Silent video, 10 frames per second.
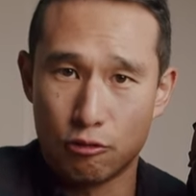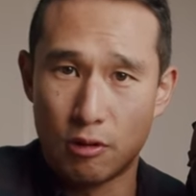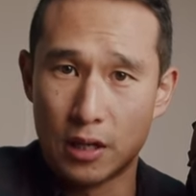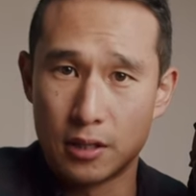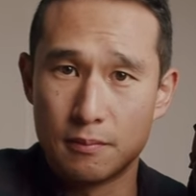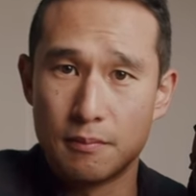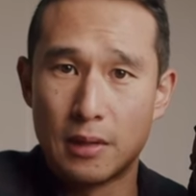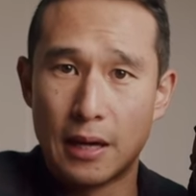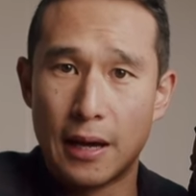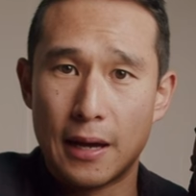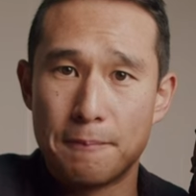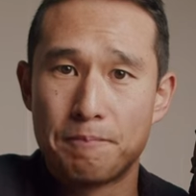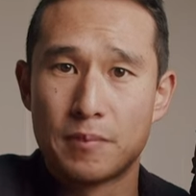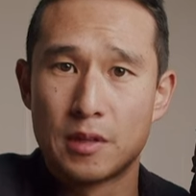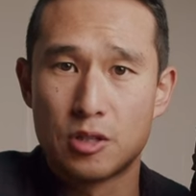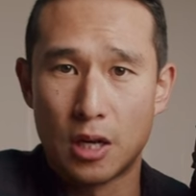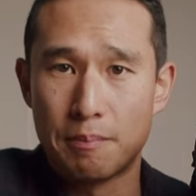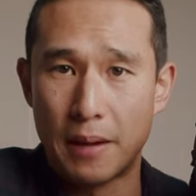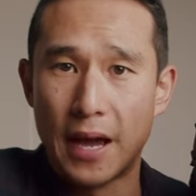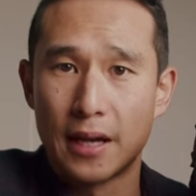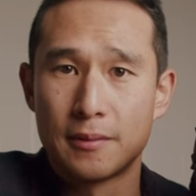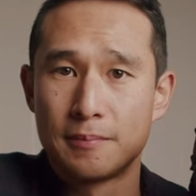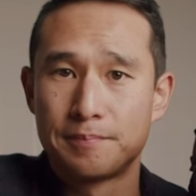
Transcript: rugged uh, type bag.